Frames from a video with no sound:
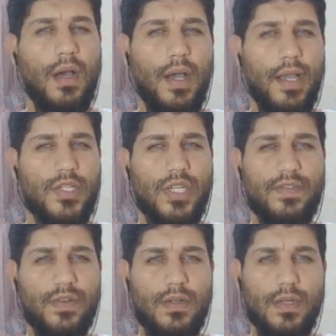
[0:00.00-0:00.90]
I actually
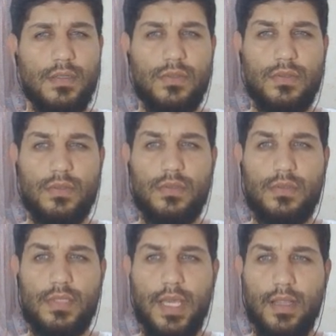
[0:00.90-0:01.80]
forgot to
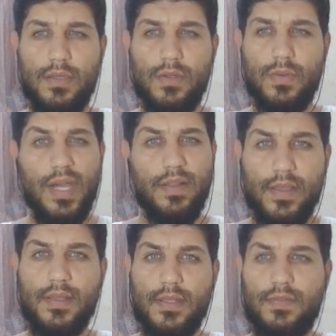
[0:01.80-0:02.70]
tell you, I
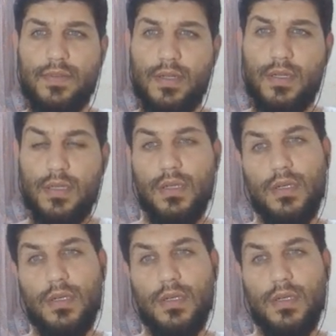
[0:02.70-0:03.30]
think that I forgot